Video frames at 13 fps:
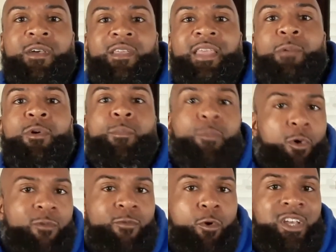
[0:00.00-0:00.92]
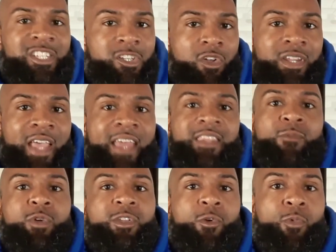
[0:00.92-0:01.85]
that we're more focused on that than
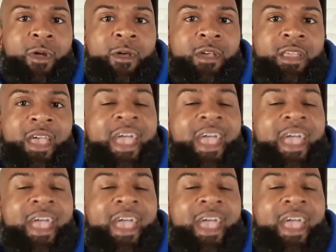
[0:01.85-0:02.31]
what you're wearing.